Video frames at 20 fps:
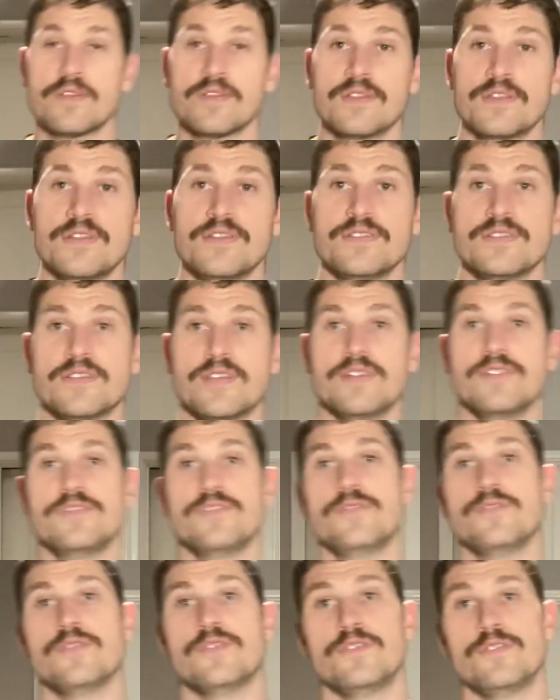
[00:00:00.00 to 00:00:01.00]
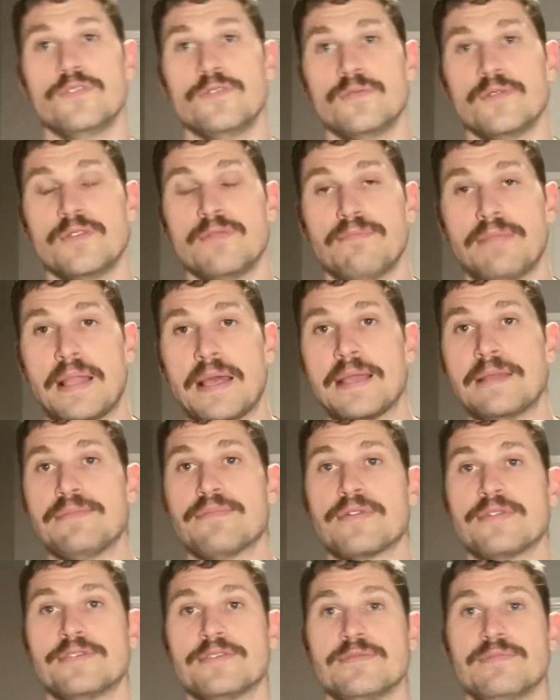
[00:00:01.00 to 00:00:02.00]
of these things you can do with the blade
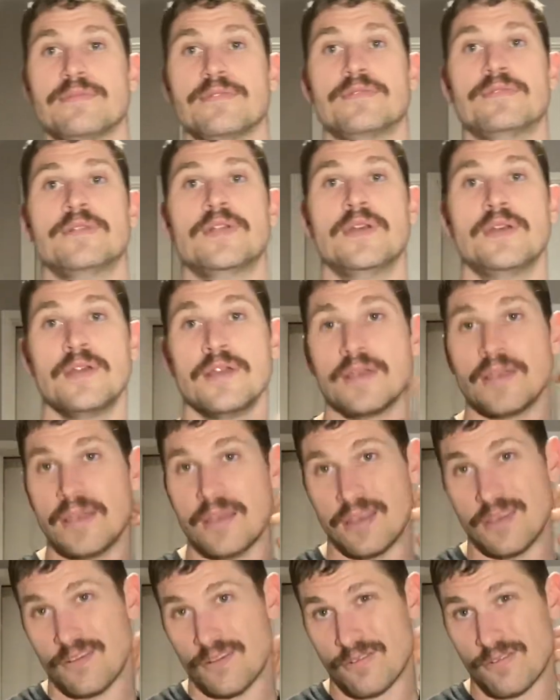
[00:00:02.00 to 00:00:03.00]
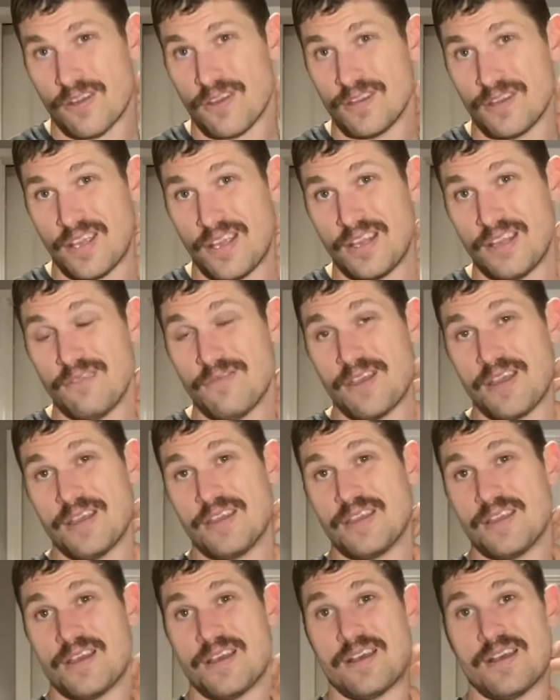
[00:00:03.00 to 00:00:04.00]
principle. Yeah, all right.
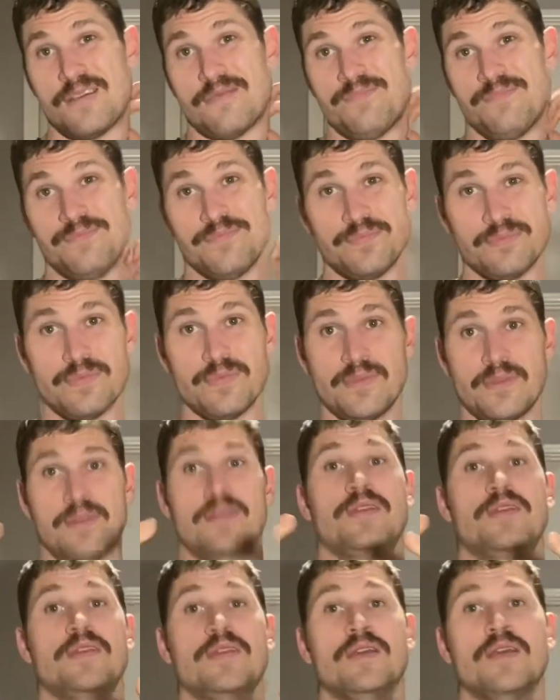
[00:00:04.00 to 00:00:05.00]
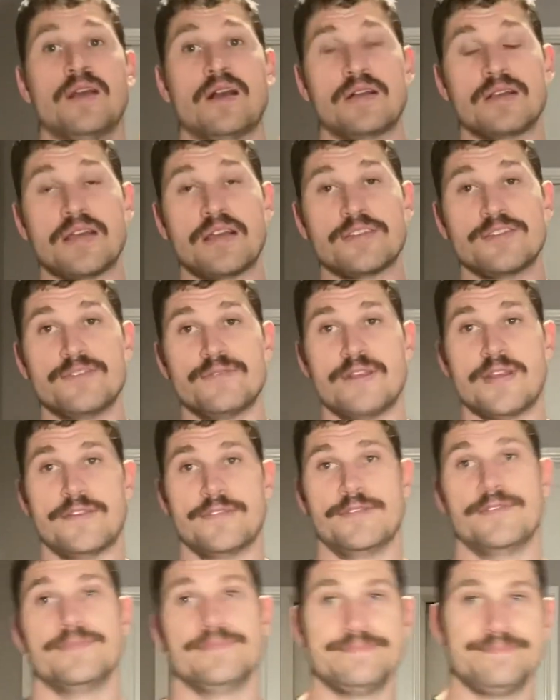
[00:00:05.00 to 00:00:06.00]
Anyway, I'll catch you
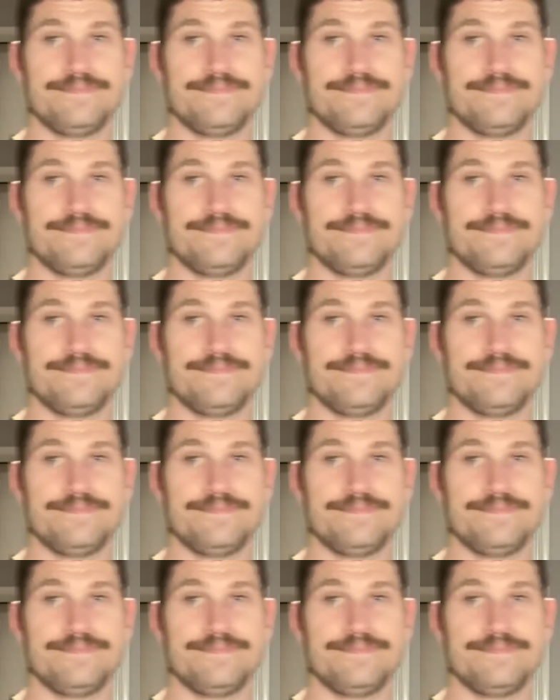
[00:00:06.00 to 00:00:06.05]
around.